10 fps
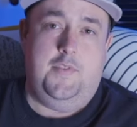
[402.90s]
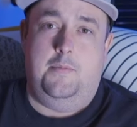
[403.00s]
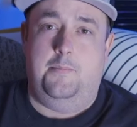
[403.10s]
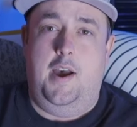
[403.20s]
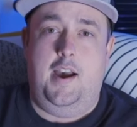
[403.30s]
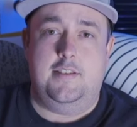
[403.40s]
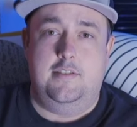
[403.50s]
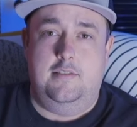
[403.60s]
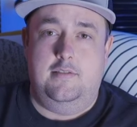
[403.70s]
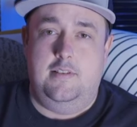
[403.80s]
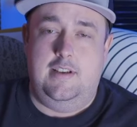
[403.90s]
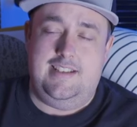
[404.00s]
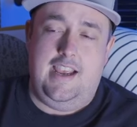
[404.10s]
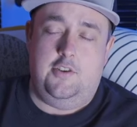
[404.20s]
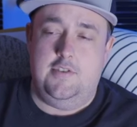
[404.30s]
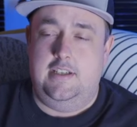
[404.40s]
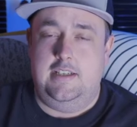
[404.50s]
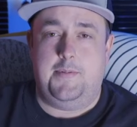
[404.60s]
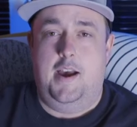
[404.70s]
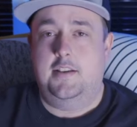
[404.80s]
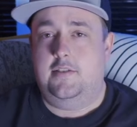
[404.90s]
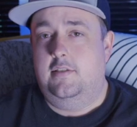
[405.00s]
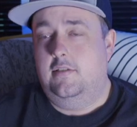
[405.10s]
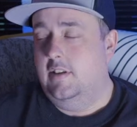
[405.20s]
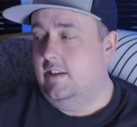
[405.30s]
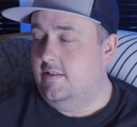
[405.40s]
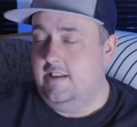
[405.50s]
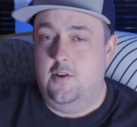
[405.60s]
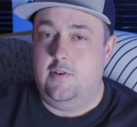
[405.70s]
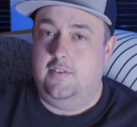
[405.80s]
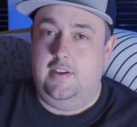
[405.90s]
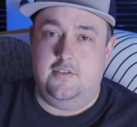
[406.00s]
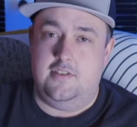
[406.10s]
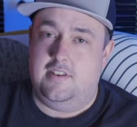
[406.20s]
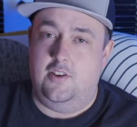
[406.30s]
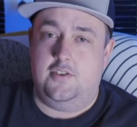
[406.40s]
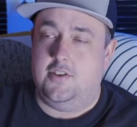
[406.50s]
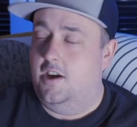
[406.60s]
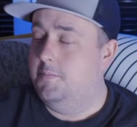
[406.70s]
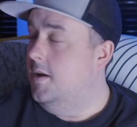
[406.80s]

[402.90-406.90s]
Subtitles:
passing, his accuracy in his passing is the only thing. Just the odd time.